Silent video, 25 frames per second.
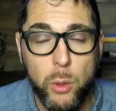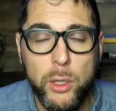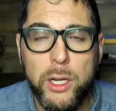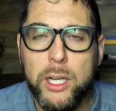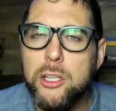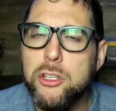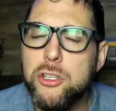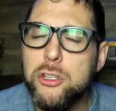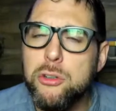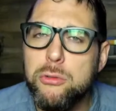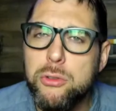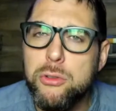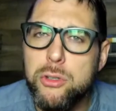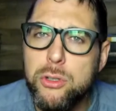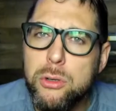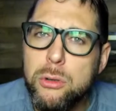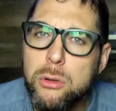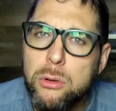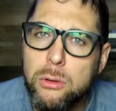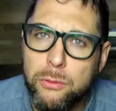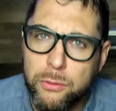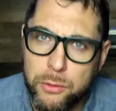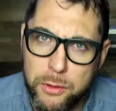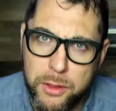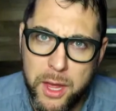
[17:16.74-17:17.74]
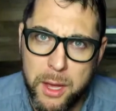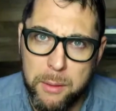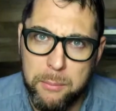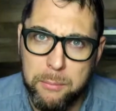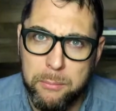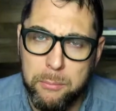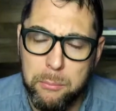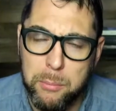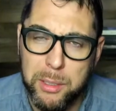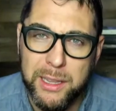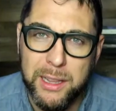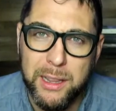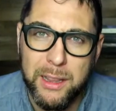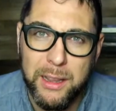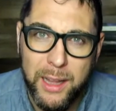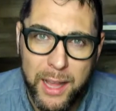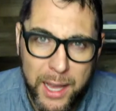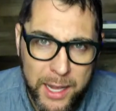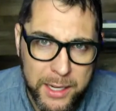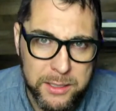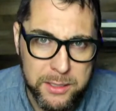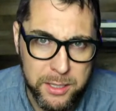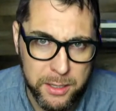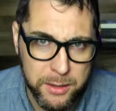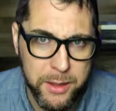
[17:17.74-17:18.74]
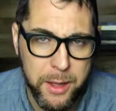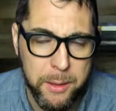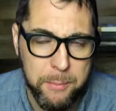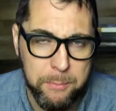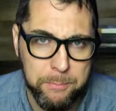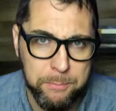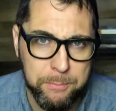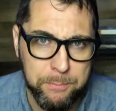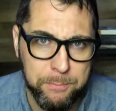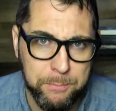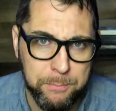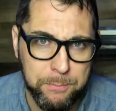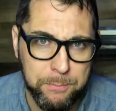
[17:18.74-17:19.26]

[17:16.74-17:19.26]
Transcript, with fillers: What did you do for them but lie to them?